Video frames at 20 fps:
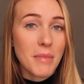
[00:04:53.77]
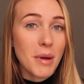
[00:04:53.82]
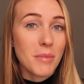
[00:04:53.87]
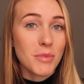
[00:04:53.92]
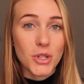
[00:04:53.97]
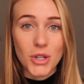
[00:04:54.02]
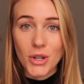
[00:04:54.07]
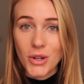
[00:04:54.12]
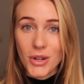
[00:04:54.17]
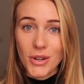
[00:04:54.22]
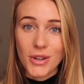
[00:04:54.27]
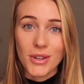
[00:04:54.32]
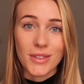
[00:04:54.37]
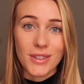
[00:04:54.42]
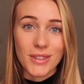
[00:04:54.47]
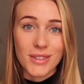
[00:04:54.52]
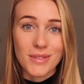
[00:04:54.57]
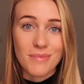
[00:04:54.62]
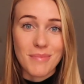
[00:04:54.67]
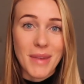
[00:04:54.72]
I'm sure
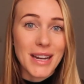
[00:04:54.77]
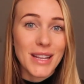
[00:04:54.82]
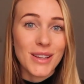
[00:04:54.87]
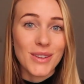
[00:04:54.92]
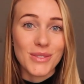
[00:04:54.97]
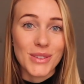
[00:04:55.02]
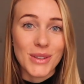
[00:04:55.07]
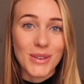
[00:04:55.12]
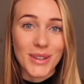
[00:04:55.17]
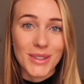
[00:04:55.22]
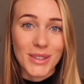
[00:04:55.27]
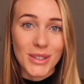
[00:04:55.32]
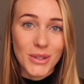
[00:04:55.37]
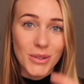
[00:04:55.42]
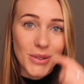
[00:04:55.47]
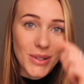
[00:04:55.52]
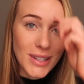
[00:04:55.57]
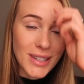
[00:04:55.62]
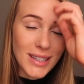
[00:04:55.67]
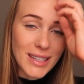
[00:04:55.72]
there's many of you out there
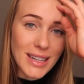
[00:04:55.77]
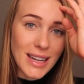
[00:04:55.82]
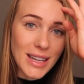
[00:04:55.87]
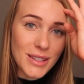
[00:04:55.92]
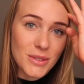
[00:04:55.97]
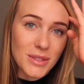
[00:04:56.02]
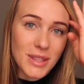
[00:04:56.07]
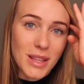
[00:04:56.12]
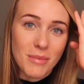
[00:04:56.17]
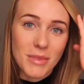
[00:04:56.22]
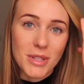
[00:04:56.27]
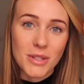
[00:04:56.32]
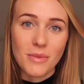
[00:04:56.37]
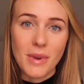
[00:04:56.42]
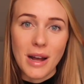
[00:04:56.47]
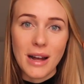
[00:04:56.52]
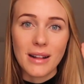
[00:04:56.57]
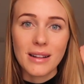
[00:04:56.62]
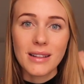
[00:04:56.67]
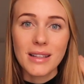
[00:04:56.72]
who could connect with them as
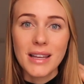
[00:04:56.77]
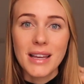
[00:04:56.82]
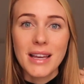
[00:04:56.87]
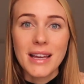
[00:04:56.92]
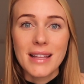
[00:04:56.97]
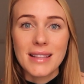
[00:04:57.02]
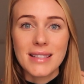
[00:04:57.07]
well.